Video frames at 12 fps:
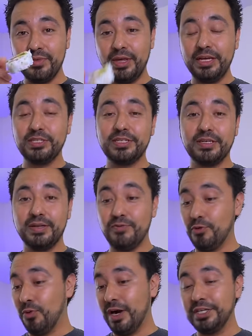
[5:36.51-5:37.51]
Thanks
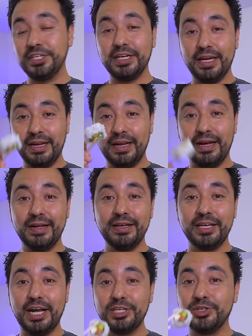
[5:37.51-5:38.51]
for watching and uh,
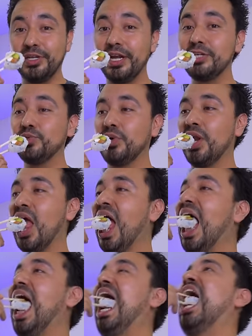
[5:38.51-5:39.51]
catch you in the next
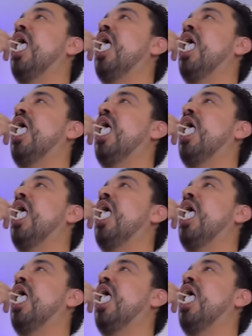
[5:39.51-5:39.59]
one.